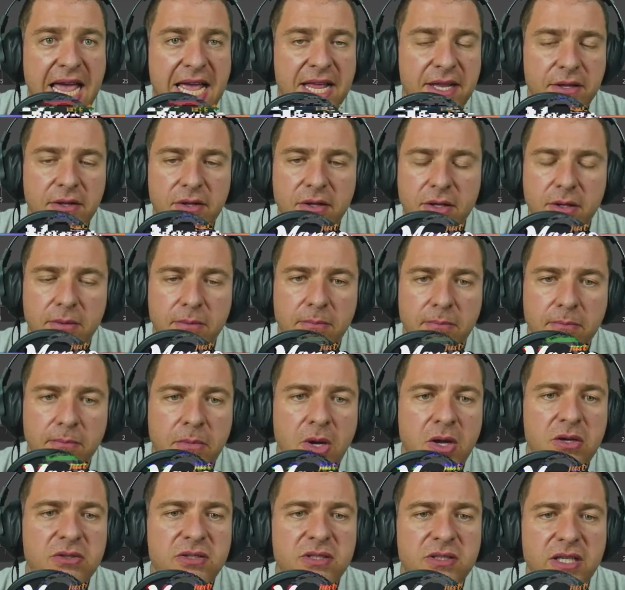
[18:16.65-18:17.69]
And the
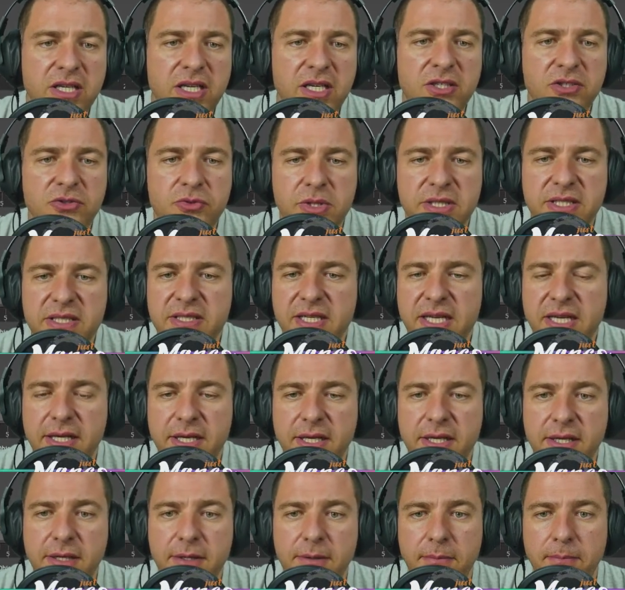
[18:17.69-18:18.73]
most
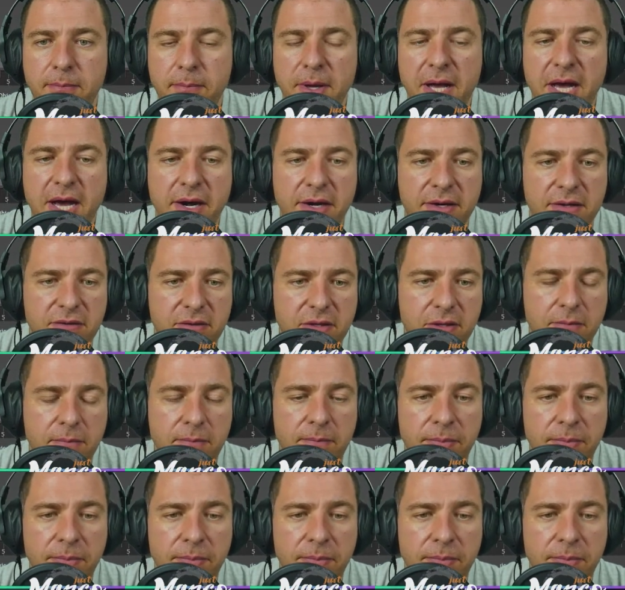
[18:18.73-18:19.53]
interesting part